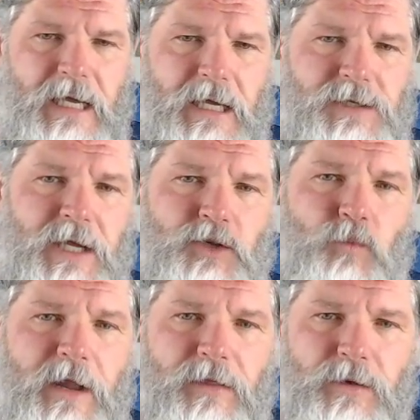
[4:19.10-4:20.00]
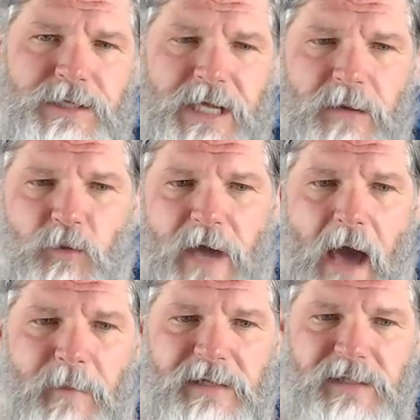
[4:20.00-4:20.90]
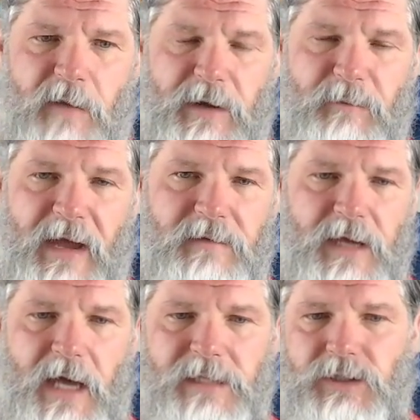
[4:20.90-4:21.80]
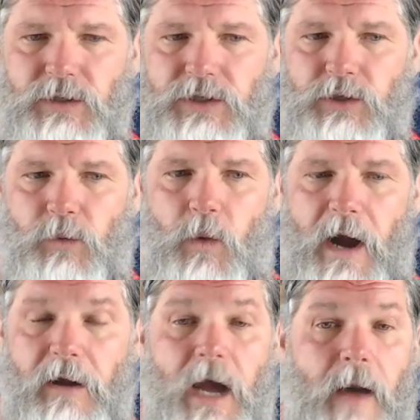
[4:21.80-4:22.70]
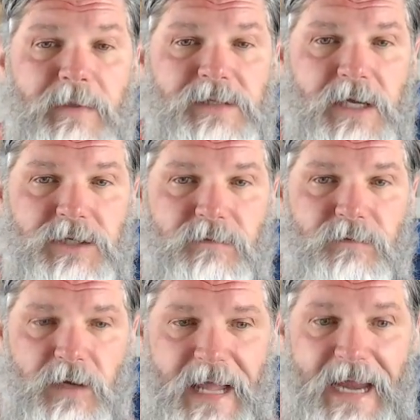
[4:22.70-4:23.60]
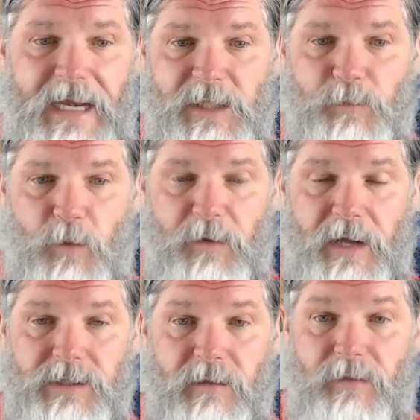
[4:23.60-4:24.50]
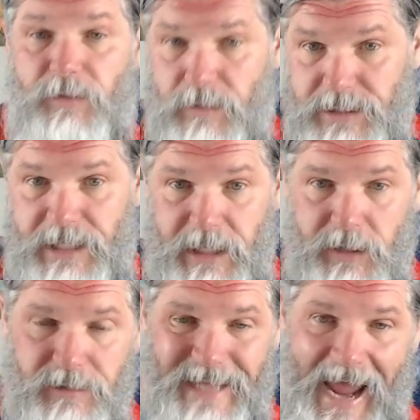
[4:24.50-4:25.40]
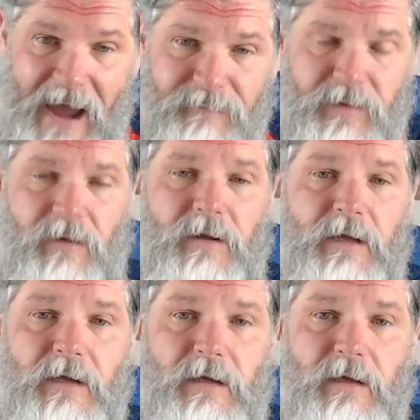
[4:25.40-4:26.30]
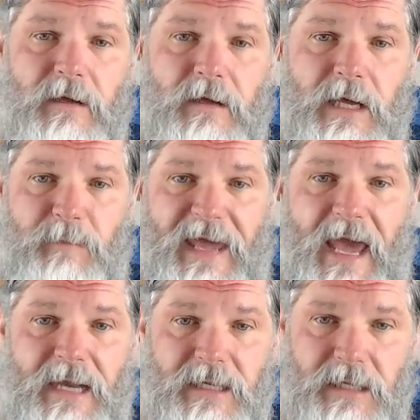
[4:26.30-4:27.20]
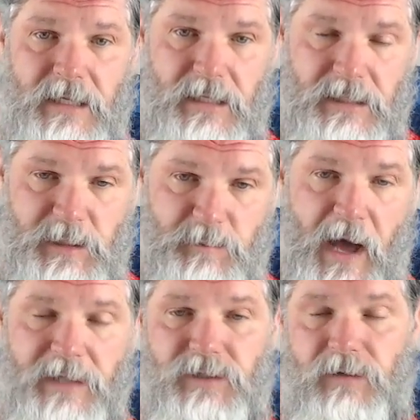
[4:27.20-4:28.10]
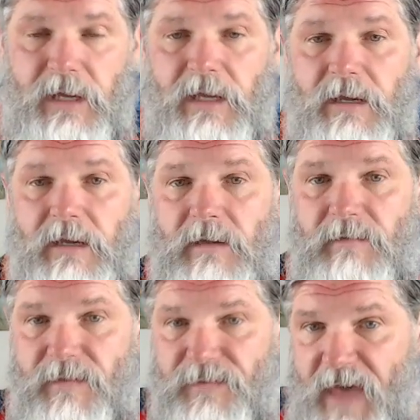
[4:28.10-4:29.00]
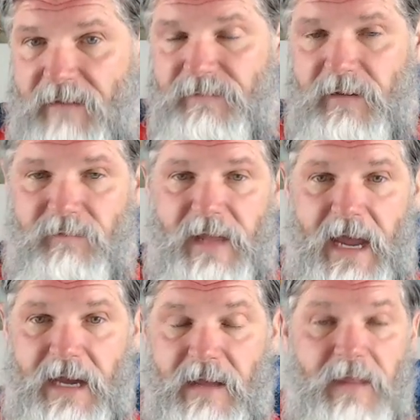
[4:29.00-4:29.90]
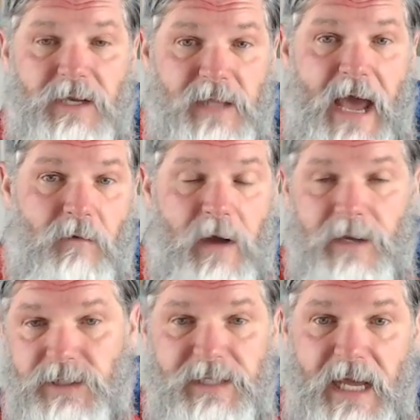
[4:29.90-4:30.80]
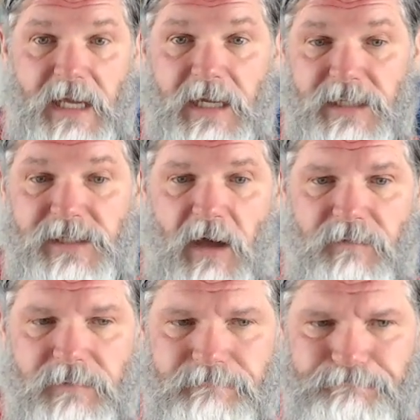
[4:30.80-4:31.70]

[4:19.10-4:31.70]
You see, in 2013, Mugabe's government amended the Constitution to require compensation for land expropriation, 13 years after it began sponsoring the theft of land and then outright just taking it itself.